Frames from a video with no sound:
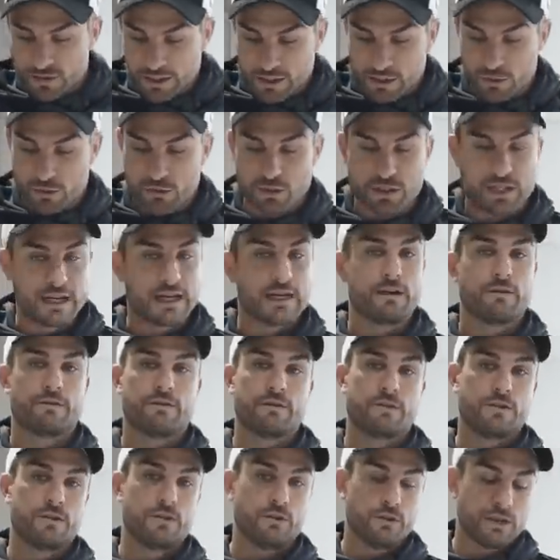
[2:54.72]
and then cut it out
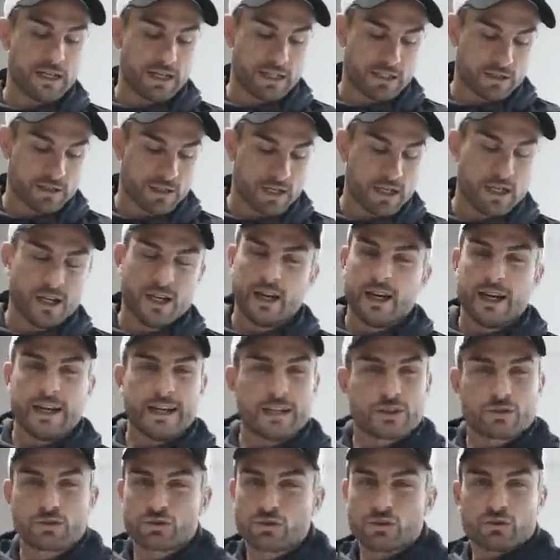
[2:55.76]
for 2 days.
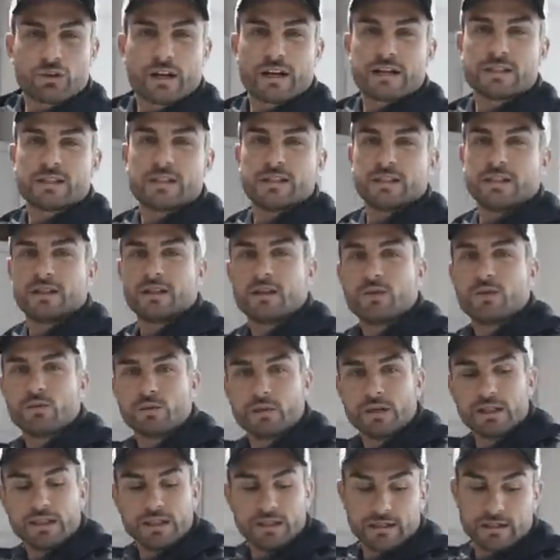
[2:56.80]
It's just drastic, you
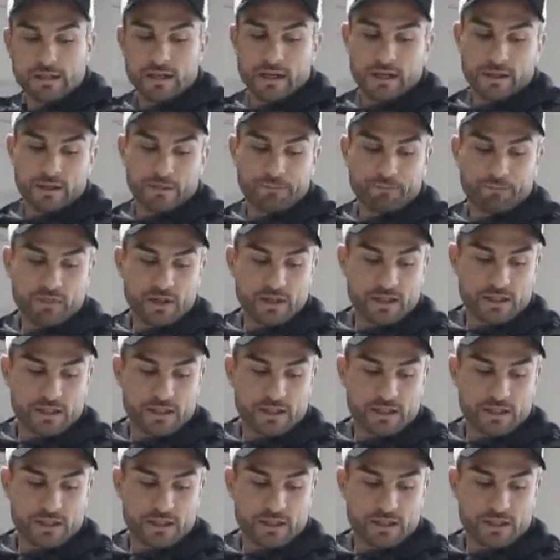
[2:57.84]
don't need that.